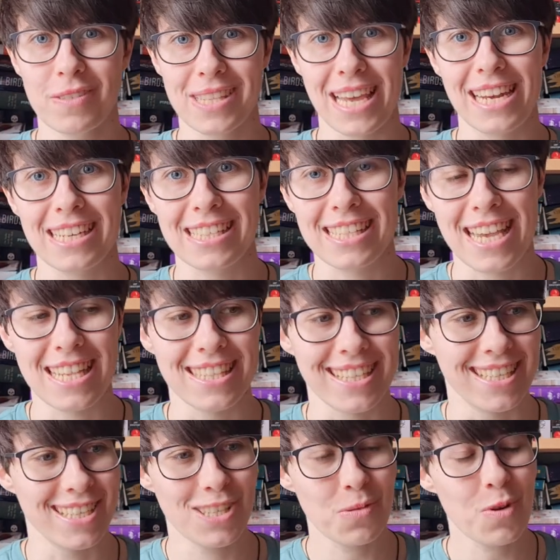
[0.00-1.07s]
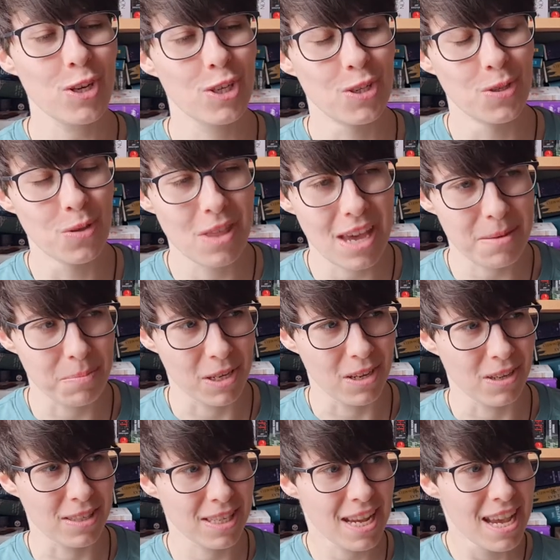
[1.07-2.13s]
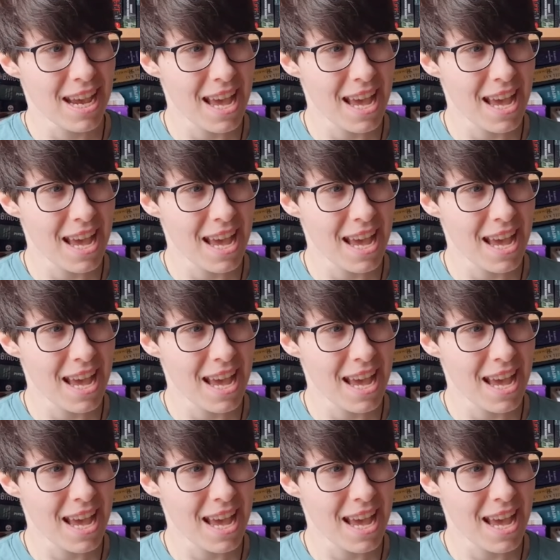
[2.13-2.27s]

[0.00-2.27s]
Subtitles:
of Senlin Ascends. I just wanted to do that because